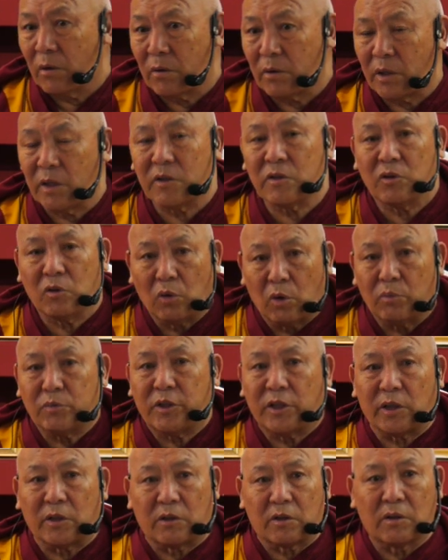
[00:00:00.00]
There is an
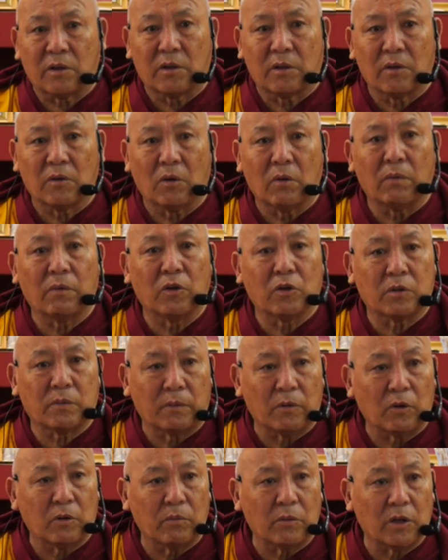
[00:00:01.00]
object, obvious
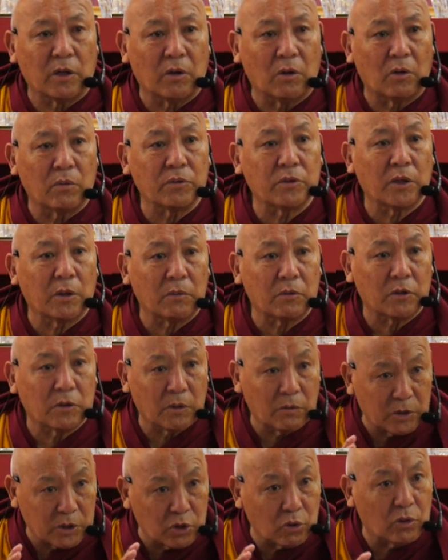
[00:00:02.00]
phenomena, observe,
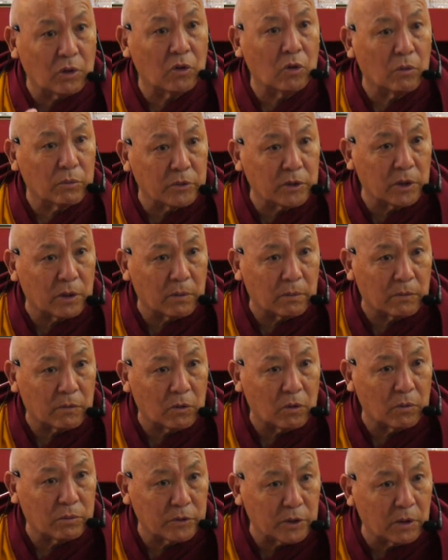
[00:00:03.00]
which you can
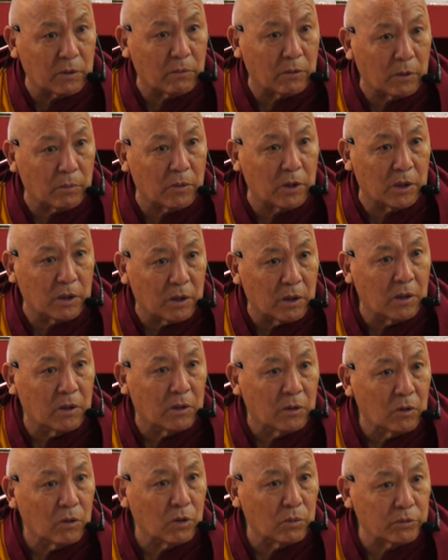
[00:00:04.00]
observable
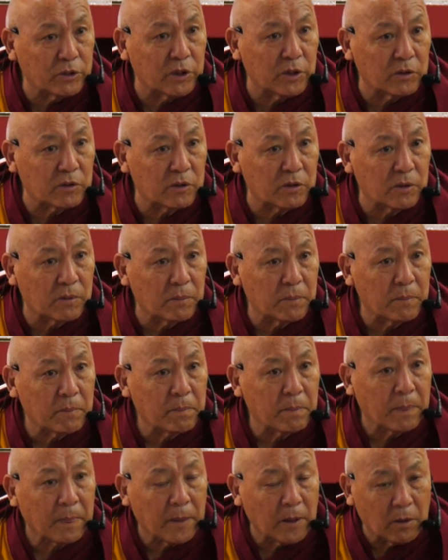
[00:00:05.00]
objects.
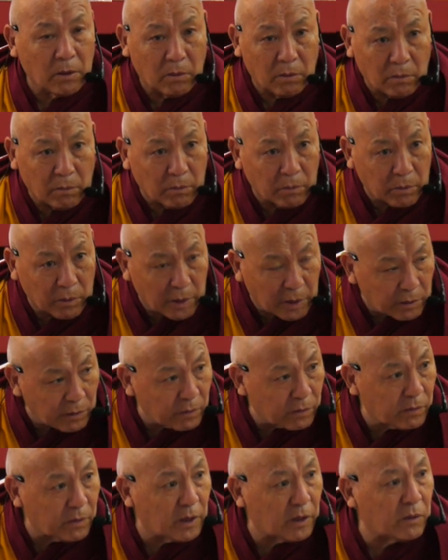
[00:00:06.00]

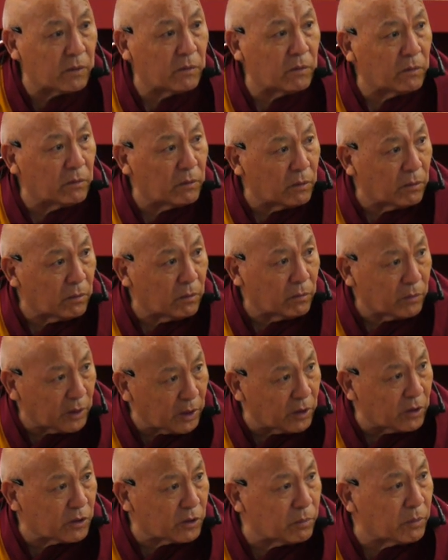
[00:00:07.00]
That
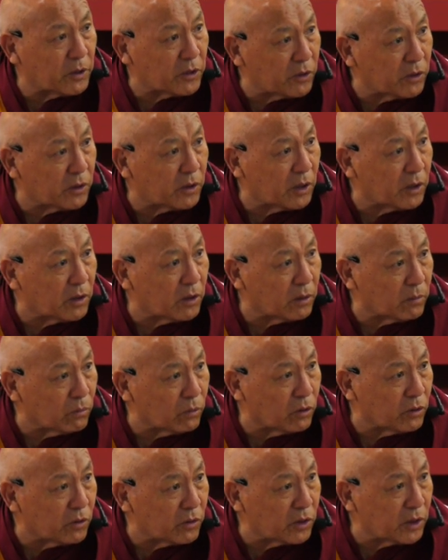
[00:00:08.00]
is presented in
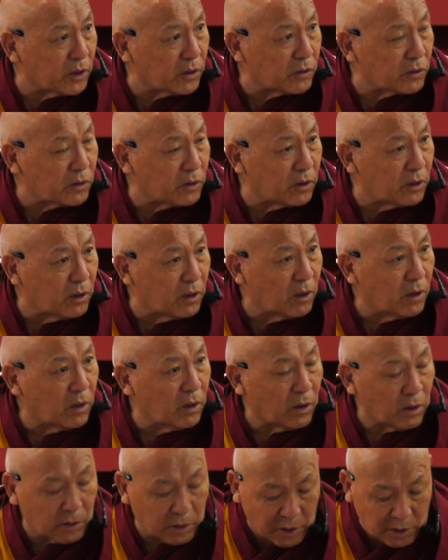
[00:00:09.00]
Buddhist text.
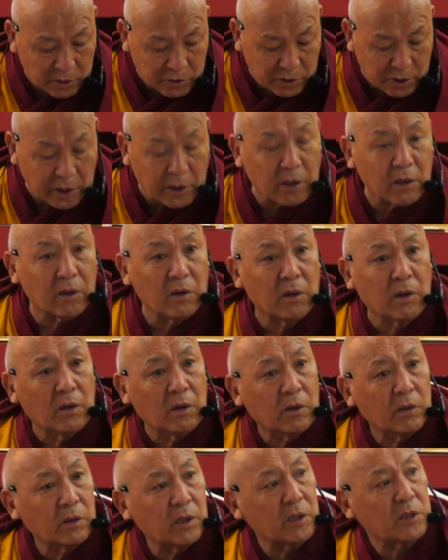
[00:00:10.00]
Then second,
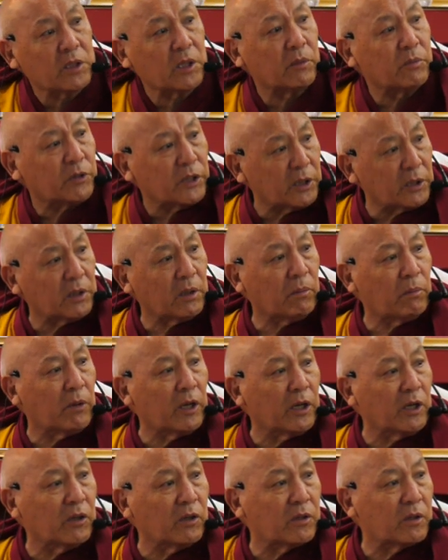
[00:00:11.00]
the subjective
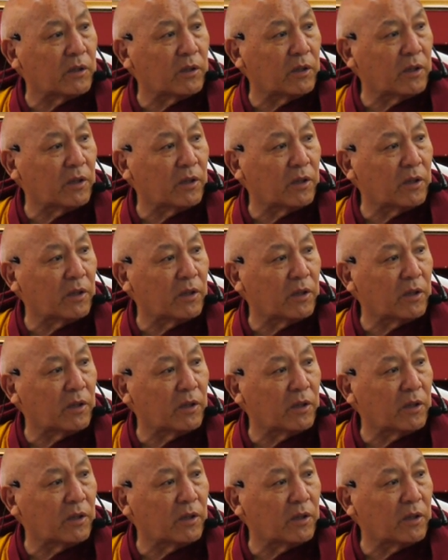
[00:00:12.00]
mind.